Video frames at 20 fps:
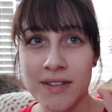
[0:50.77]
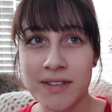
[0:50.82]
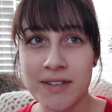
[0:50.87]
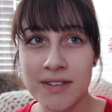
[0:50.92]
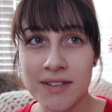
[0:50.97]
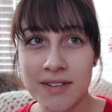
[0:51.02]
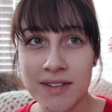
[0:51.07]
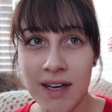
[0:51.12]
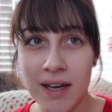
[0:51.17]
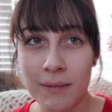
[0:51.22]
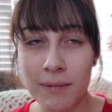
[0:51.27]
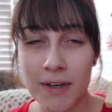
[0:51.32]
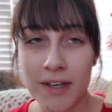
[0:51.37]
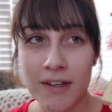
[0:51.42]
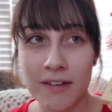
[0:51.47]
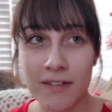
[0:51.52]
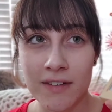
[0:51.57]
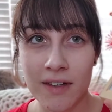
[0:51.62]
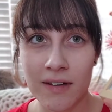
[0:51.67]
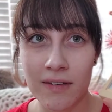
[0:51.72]

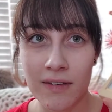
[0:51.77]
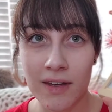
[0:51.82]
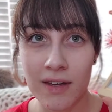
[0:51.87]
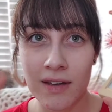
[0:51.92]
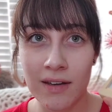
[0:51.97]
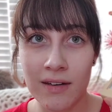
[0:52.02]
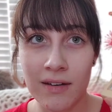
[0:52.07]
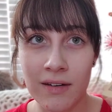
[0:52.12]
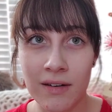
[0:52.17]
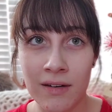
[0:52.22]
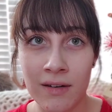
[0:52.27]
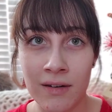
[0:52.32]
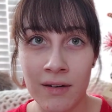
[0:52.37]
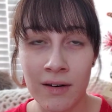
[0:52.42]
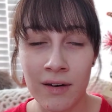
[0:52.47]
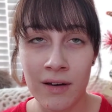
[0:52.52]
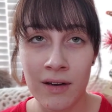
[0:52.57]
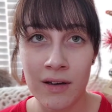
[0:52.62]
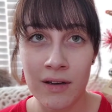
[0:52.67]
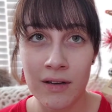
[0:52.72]
Siamese and then
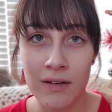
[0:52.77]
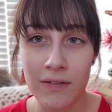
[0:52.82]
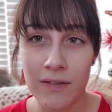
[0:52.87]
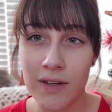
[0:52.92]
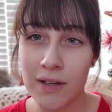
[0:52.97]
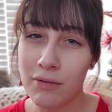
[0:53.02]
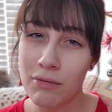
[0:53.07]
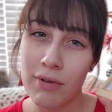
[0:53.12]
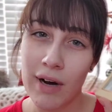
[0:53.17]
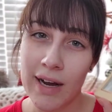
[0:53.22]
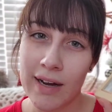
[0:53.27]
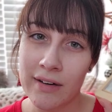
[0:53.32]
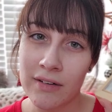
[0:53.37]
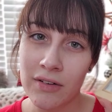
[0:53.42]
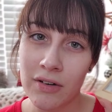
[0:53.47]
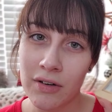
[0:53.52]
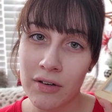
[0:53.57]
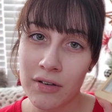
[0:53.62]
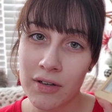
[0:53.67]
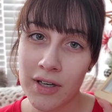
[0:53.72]
the
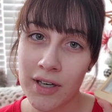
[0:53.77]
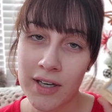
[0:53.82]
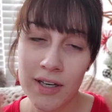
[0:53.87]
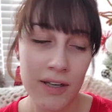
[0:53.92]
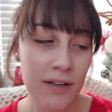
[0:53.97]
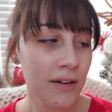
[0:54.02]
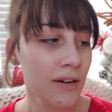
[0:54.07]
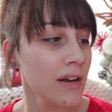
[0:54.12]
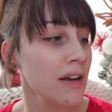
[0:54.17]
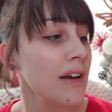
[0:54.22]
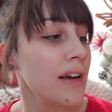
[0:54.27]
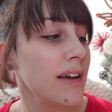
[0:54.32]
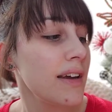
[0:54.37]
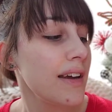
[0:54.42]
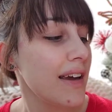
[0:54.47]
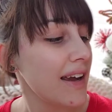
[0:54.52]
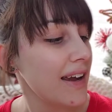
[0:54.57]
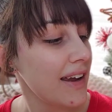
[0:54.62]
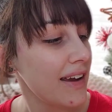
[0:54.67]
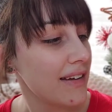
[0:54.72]
ragdoll kitten,
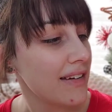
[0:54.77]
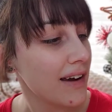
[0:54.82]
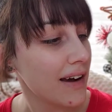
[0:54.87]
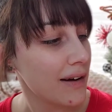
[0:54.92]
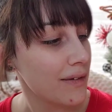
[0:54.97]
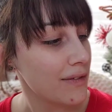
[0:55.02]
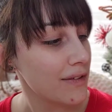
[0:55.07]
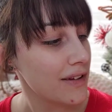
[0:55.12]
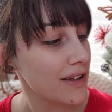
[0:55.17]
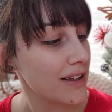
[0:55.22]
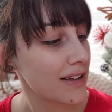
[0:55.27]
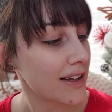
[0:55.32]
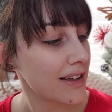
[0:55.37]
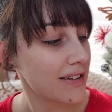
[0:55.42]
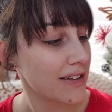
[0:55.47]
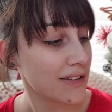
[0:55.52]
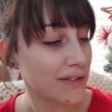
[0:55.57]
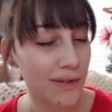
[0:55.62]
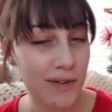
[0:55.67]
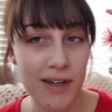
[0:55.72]
and I really like
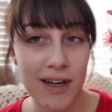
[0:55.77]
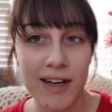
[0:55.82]
this one.